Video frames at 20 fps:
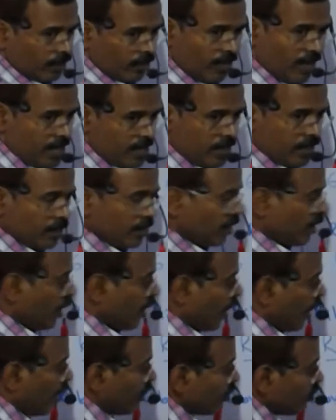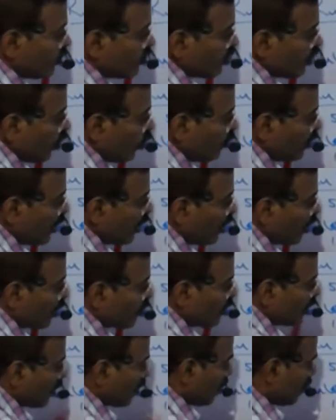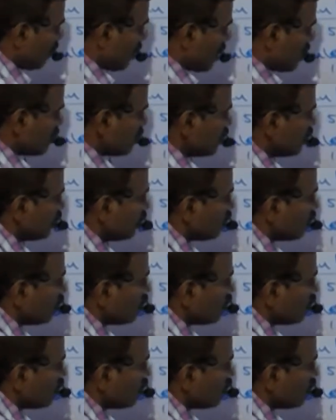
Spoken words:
right? And this is how many carbon compound?